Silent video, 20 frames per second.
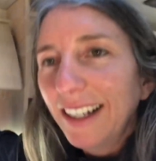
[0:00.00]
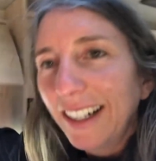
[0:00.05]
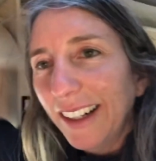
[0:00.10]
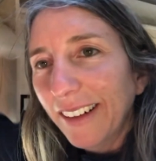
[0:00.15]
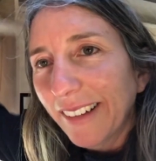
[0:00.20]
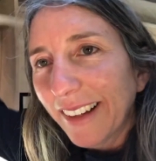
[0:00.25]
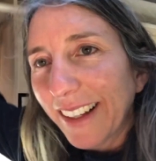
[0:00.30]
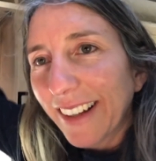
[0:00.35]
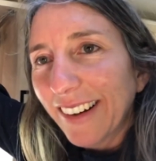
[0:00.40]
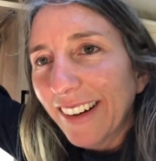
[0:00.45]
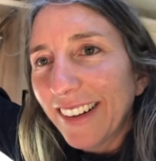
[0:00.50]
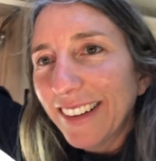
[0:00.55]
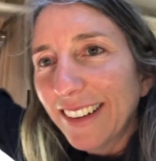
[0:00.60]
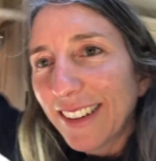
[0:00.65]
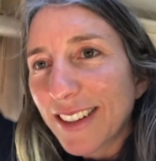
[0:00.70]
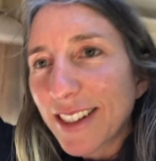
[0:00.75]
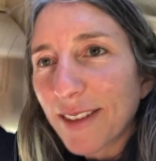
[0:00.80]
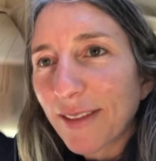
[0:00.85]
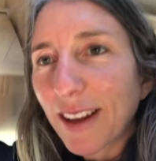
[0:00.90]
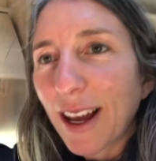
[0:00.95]
There we go,
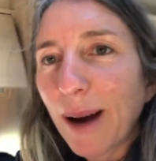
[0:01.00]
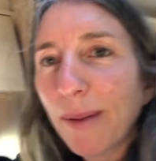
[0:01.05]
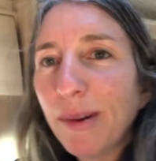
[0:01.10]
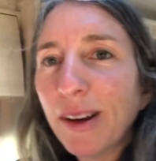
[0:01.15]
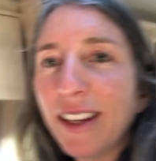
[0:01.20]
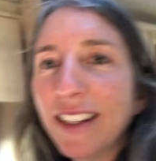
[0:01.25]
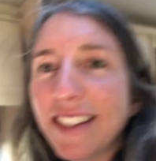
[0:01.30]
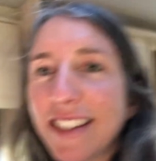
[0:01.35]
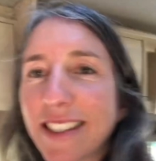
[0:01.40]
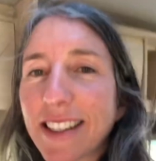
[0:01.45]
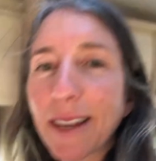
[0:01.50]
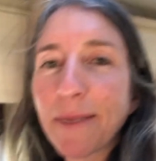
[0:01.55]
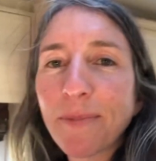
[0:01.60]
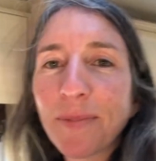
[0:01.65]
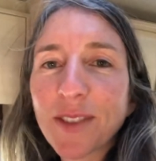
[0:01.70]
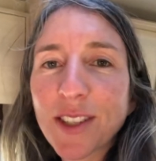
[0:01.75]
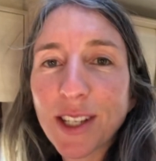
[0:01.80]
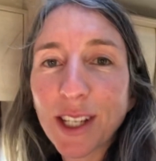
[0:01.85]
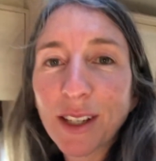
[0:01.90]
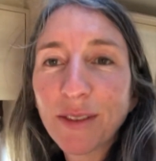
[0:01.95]
lots of cupboards,
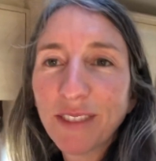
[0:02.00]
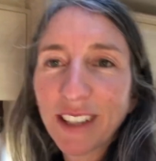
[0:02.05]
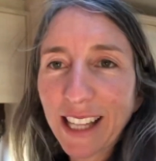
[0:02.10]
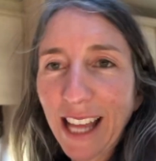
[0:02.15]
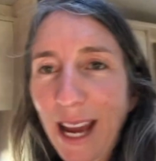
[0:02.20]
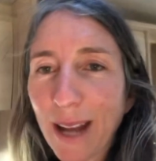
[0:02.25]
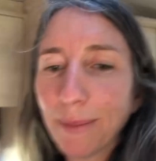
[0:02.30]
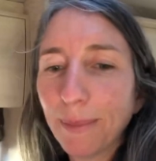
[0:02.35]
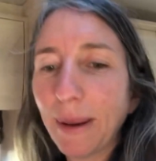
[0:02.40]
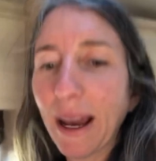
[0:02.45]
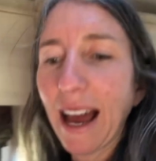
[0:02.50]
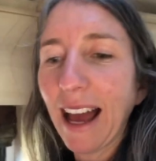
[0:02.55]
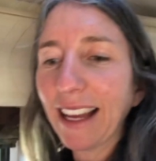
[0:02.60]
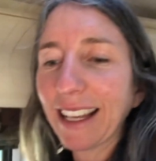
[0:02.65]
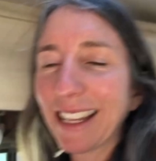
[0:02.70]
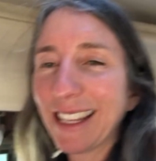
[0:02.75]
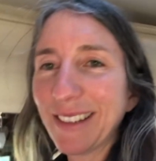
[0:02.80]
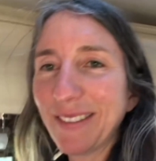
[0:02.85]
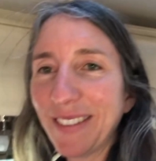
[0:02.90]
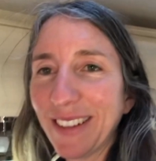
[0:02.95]
so you can really
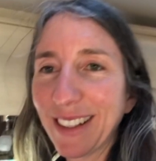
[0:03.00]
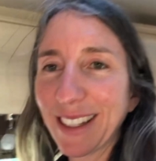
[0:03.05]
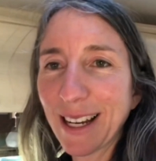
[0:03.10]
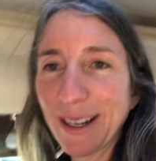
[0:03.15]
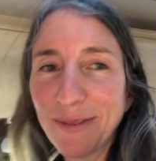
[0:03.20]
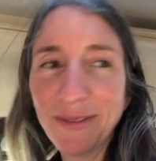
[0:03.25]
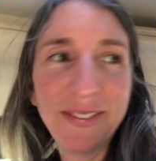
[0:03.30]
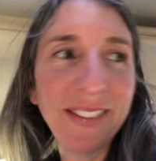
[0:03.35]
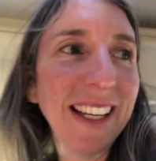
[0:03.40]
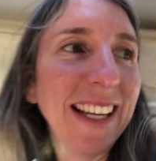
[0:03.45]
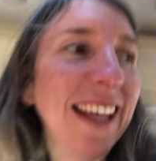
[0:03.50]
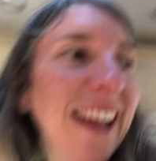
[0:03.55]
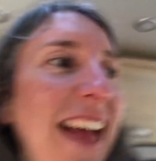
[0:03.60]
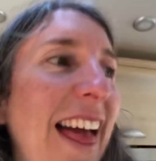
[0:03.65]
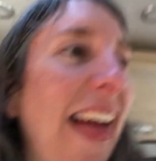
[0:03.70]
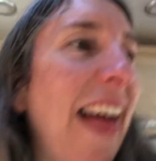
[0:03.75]
unpack and feel comfy.